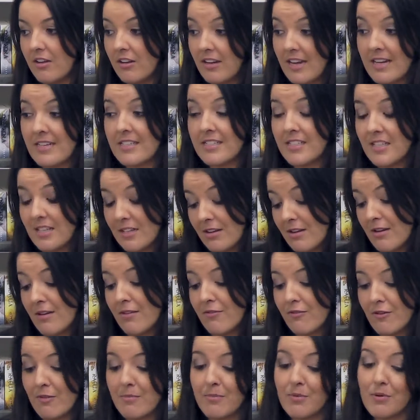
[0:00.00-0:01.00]
gets
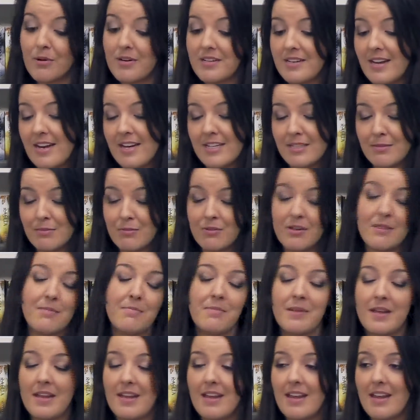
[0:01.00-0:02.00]
from point A to
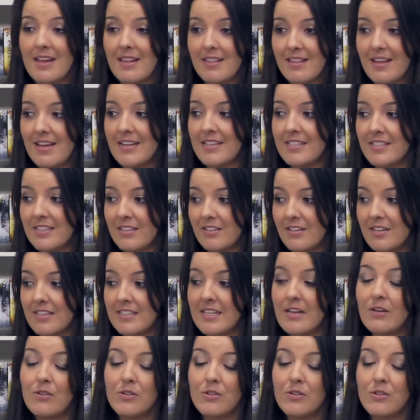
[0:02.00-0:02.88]
point B in that series,